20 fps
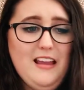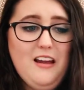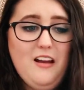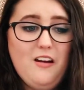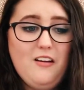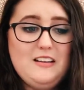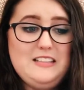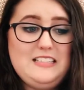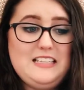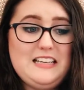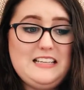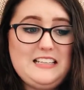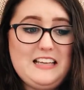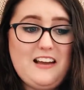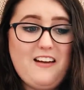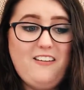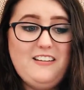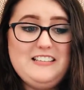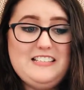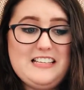I did
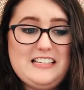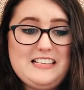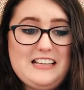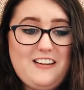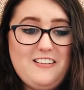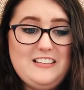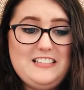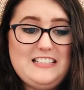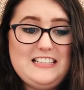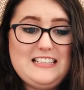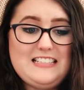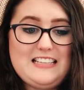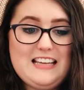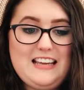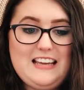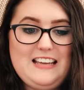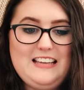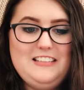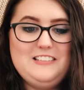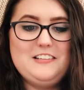
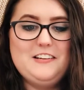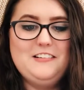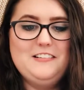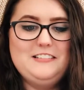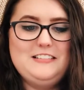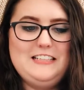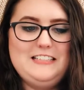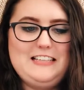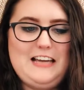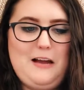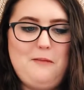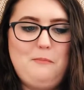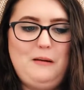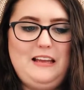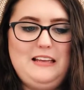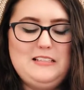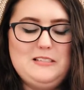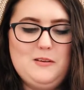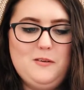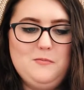it, he chanted
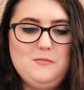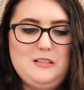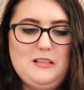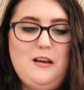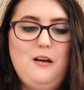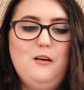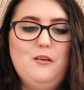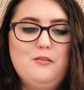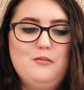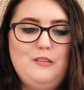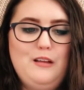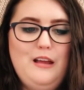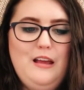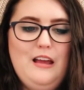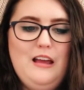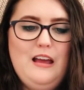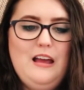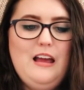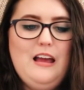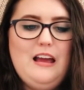happily to himself.
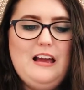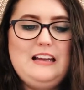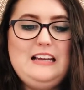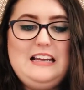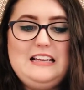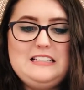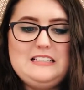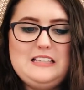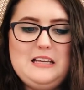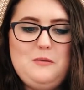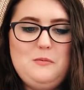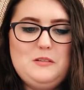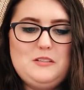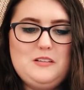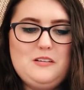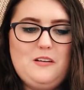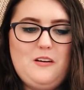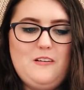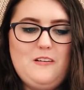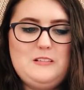At least he
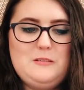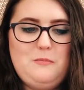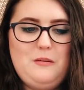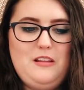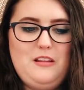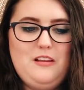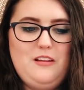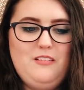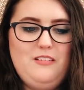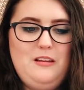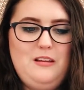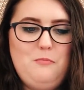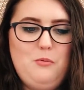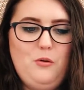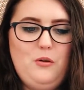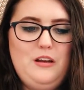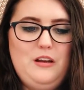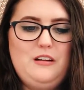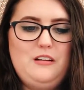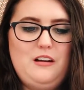wasn't going to be the only
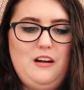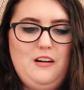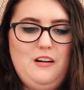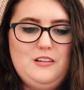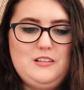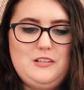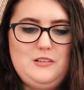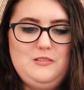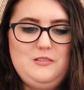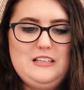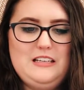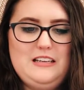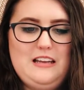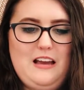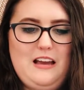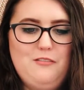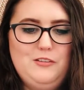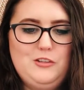boy in the class who didn't have a